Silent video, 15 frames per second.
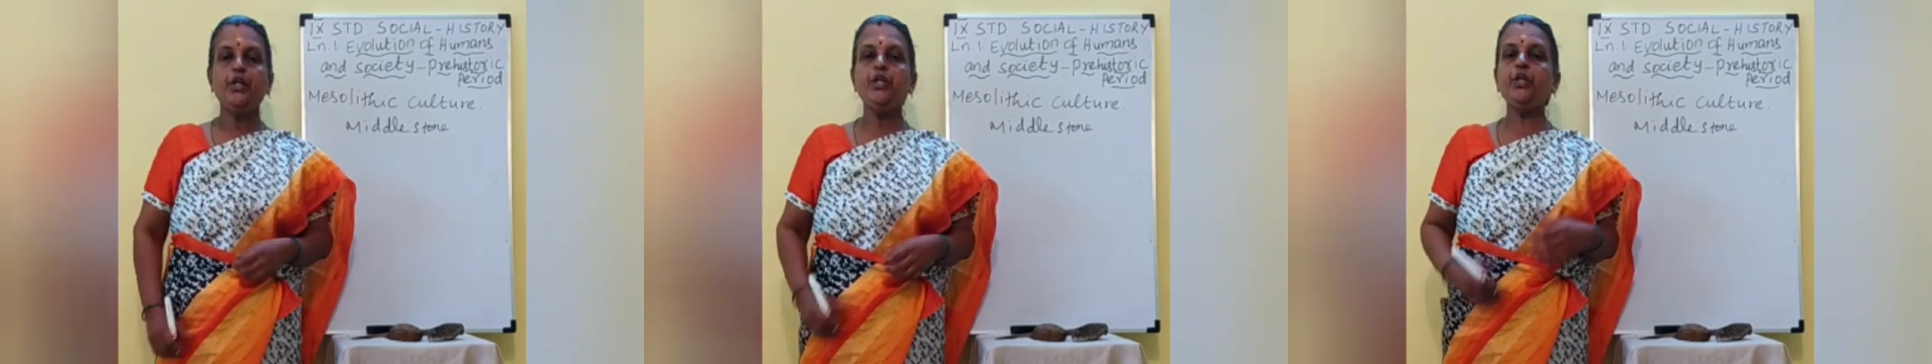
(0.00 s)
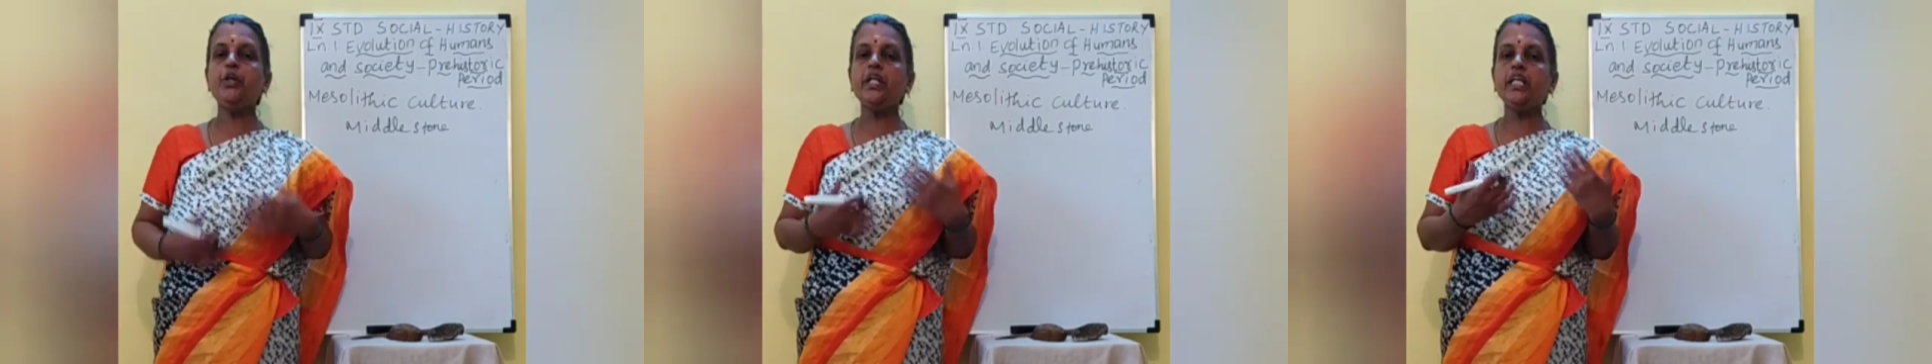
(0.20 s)

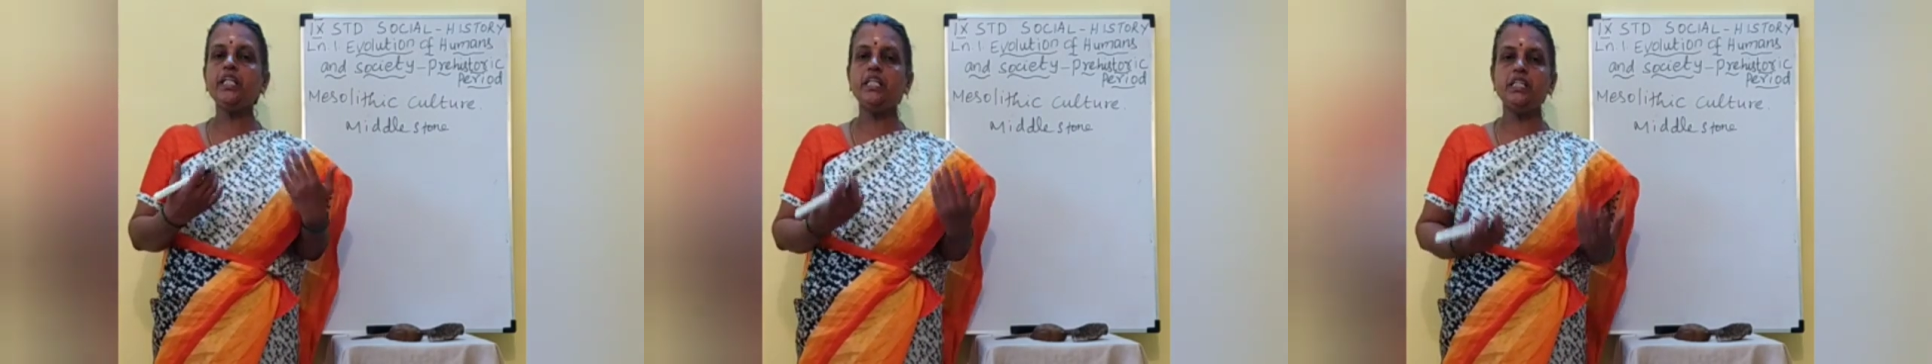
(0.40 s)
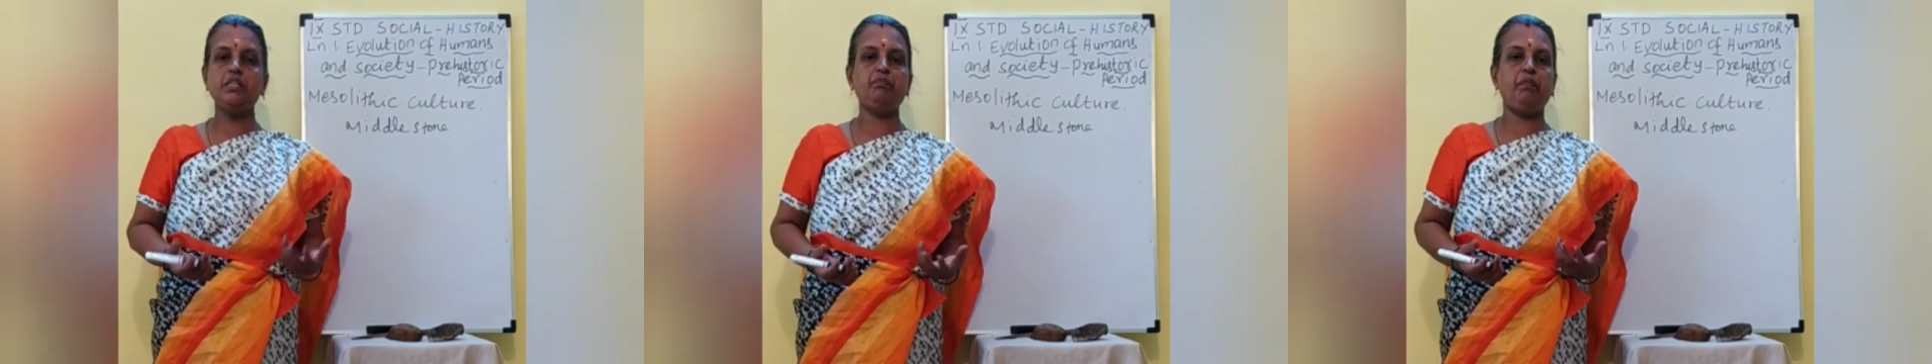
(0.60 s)

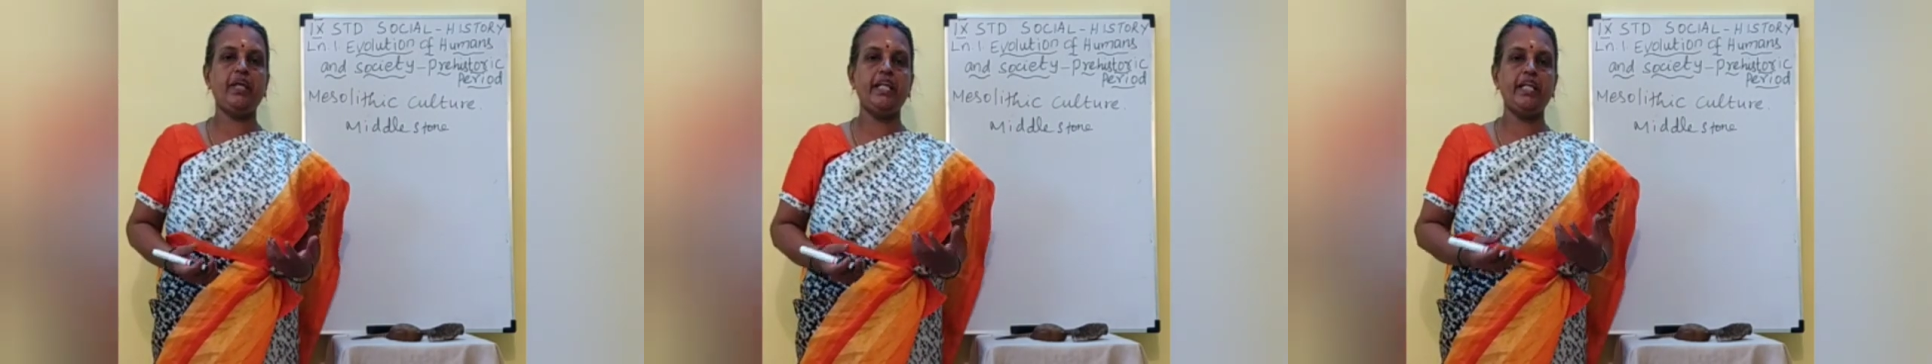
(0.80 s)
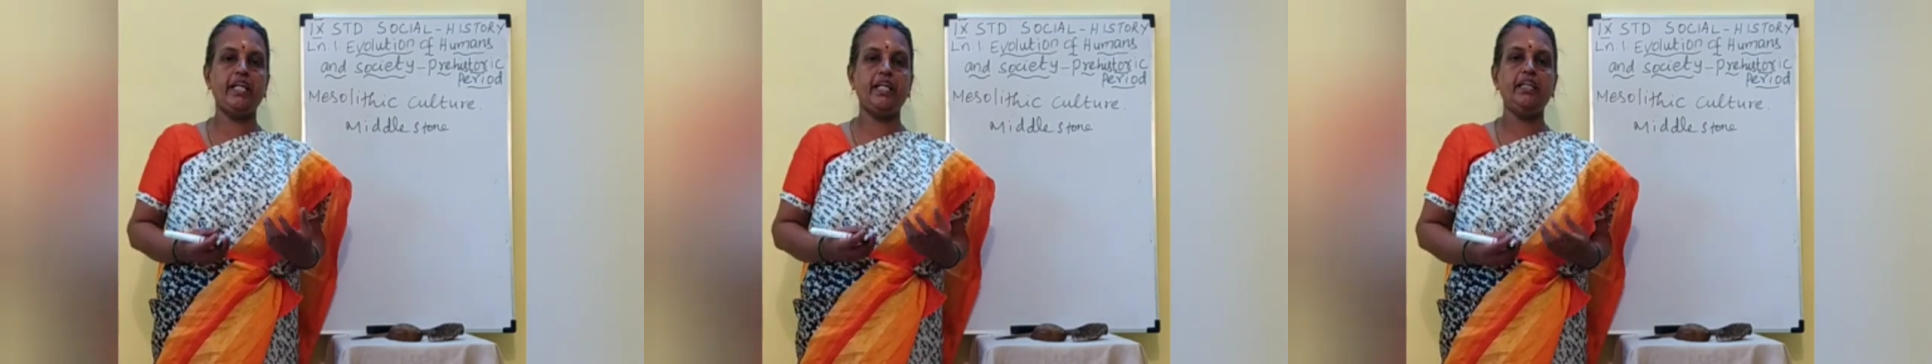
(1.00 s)
During this
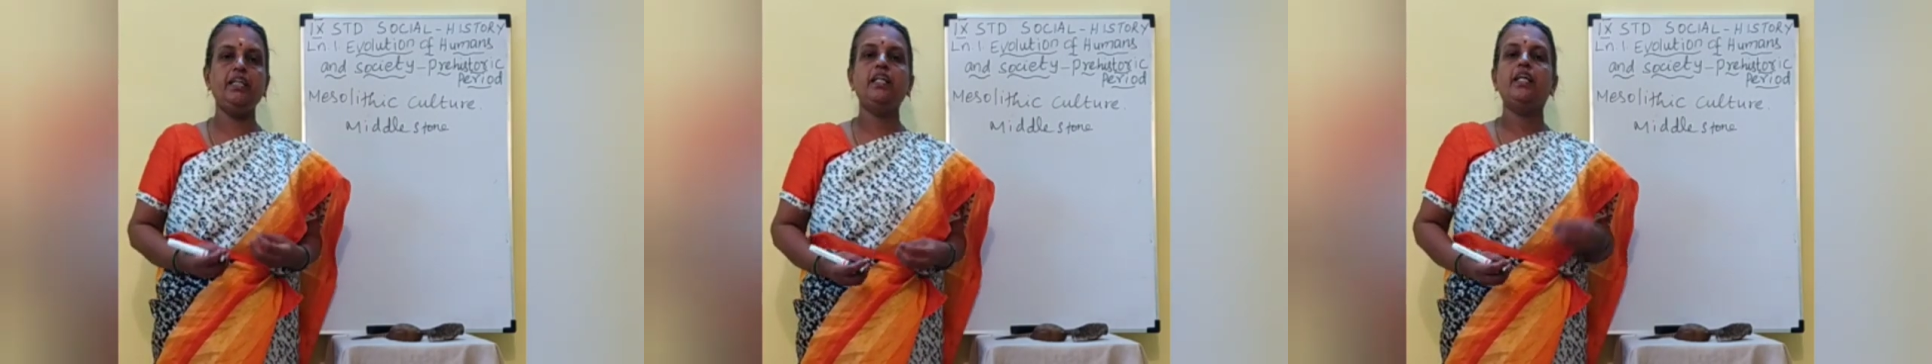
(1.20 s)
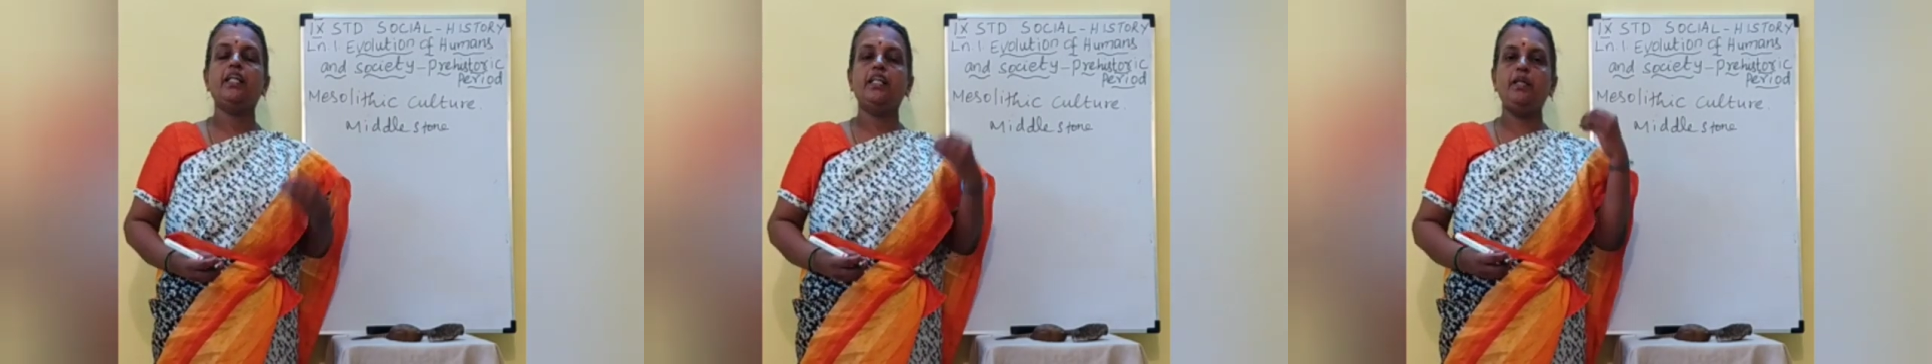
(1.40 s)
period,
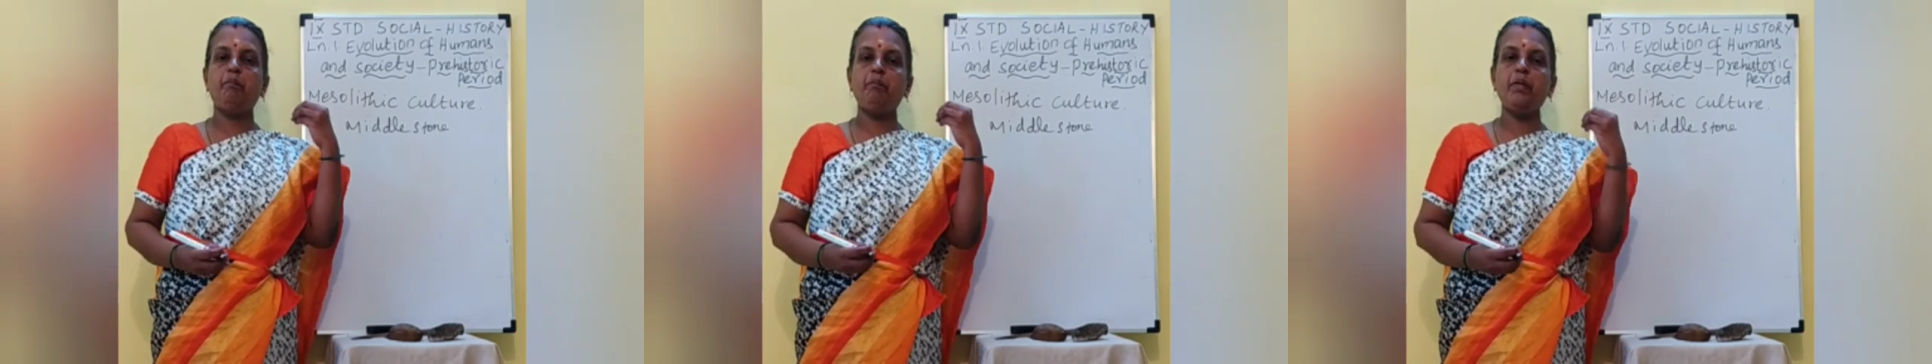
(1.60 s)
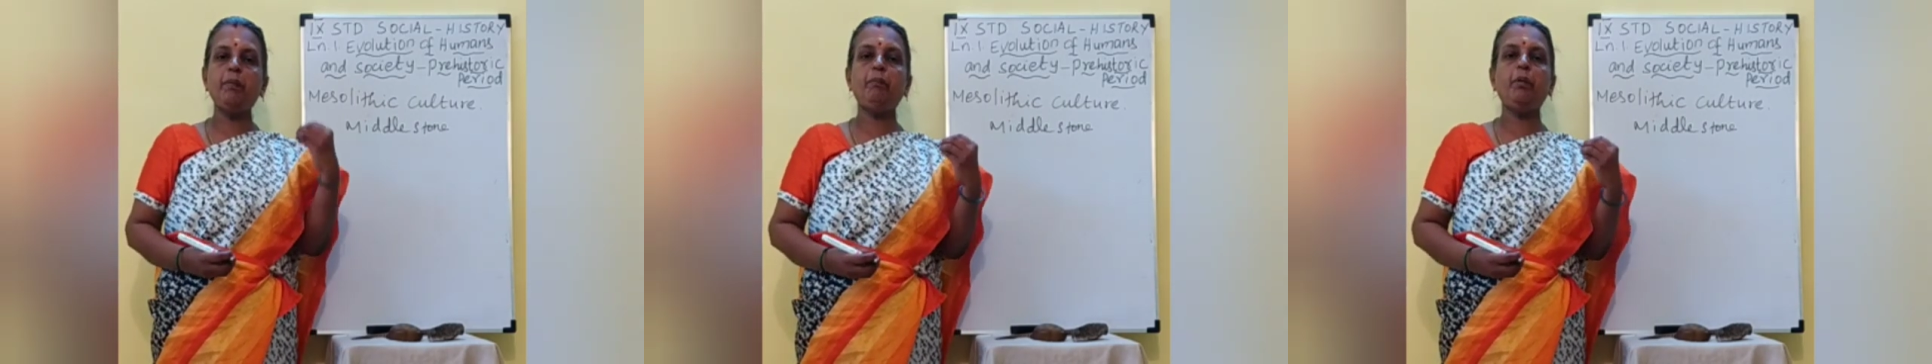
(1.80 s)
the
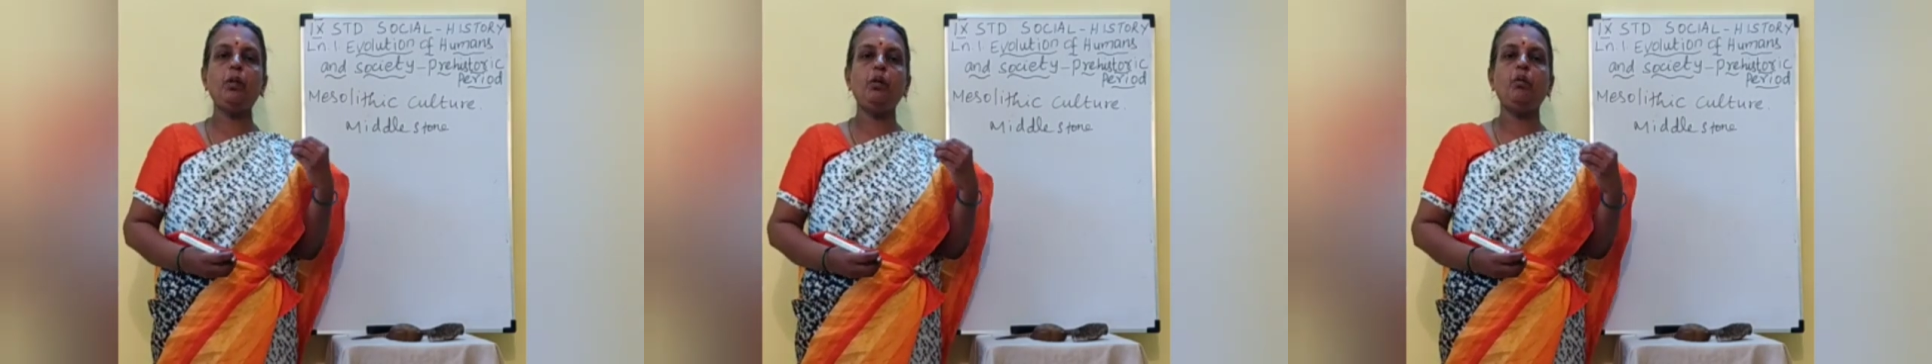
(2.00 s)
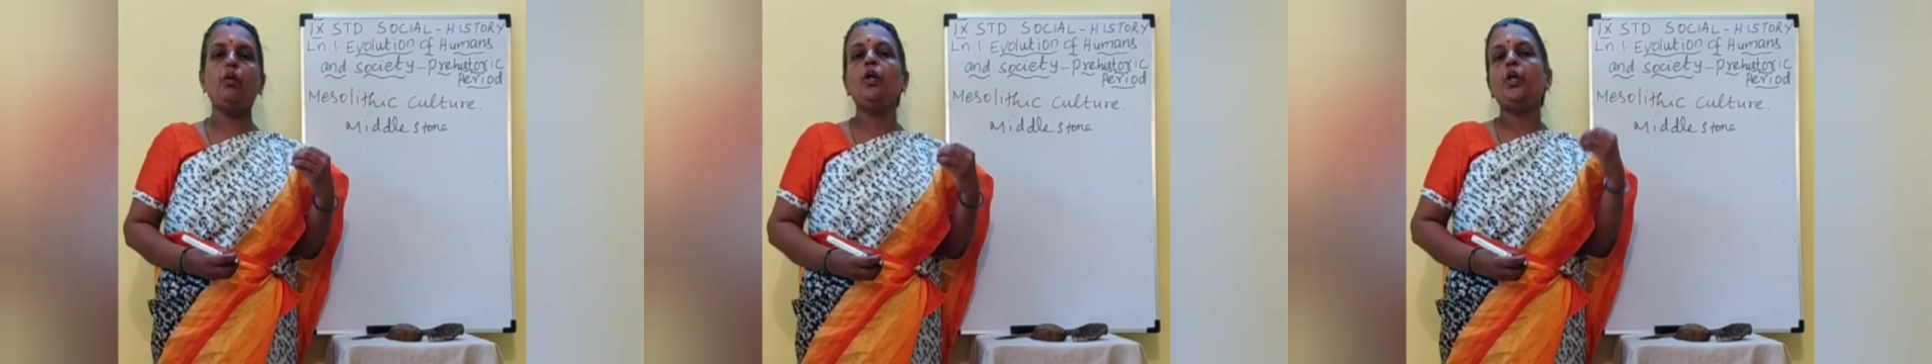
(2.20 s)

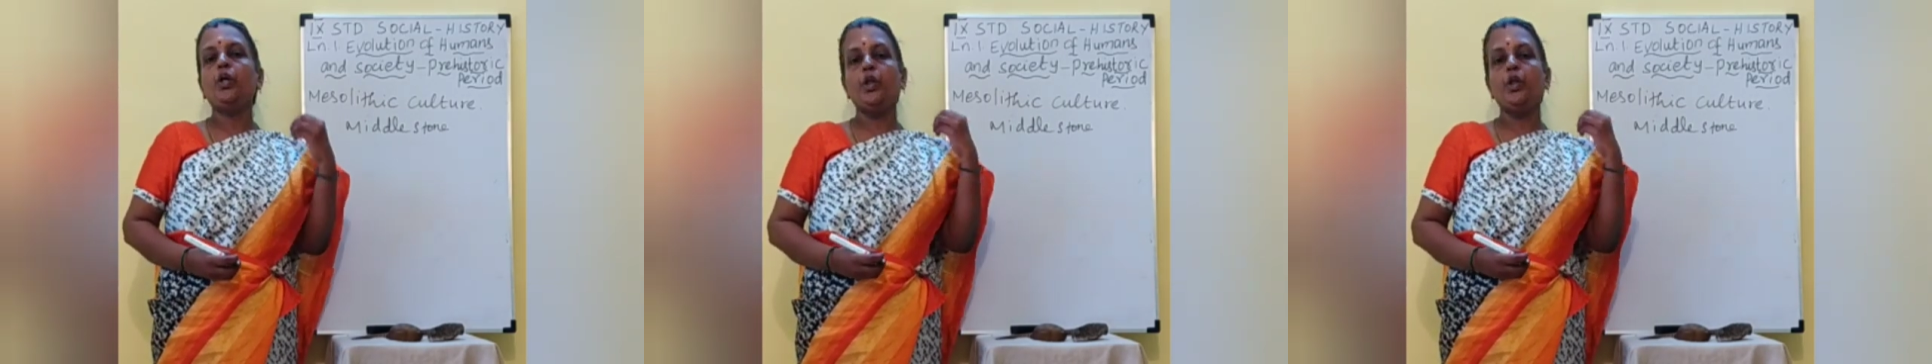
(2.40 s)
people